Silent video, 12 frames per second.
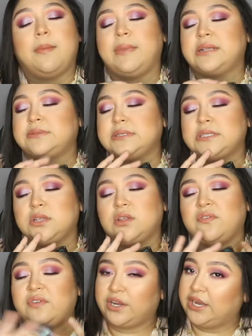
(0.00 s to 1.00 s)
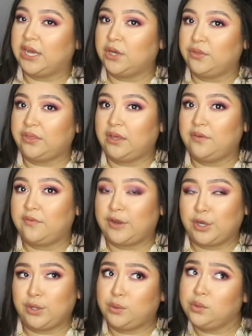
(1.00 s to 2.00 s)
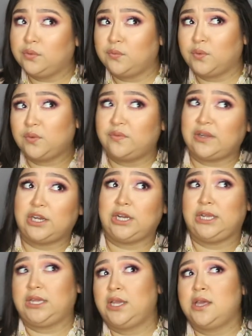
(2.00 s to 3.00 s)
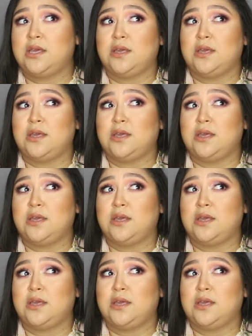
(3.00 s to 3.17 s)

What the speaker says: Makes my skin look very healthy, very youthful, very